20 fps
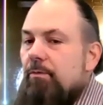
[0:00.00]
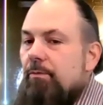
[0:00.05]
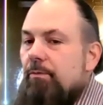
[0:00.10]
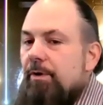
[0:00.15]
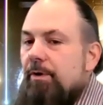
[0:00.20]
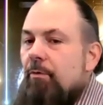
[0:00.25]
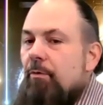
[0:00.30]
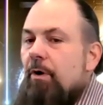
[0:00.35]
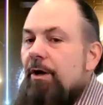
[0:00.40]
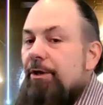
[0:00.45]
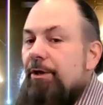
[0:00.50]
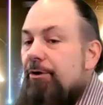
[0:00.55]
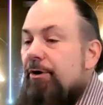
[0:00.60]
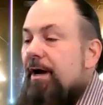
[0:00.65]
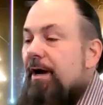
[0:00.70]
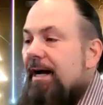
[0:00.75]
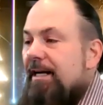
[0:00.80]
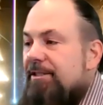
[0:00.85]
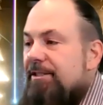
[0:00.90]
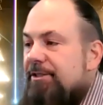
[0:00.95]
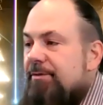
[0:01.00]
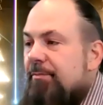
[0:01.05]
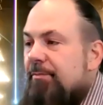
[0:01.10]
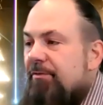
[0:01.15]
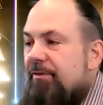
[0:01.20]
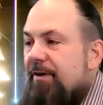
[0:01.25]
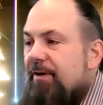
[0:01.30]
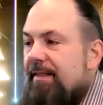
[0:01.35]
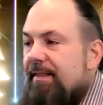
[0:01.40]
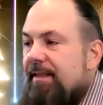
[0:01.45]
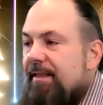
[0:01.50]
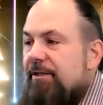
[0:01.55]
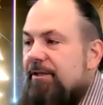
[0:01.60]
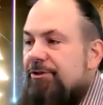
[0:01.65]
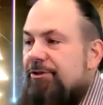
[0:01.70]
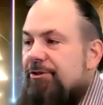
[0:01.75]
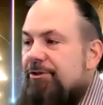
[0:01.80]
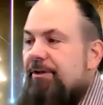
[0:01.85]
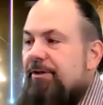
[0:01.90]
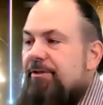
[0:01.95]
we want you guys to provide the
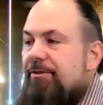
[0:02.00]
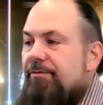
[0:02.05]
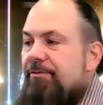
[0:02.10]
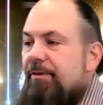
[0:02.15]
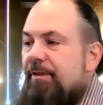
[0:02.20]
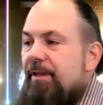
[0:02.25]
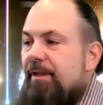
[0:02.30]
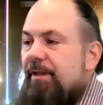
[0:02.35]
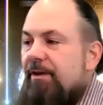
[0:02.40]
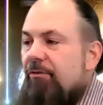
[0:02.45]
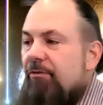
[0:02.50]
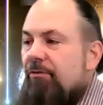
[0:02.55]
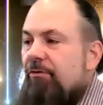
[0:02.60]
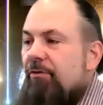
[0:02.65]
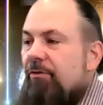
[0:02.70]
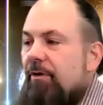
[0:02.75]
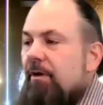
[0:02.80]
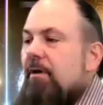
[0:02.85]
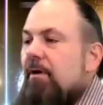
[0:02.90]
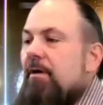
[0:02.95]
insurance for this.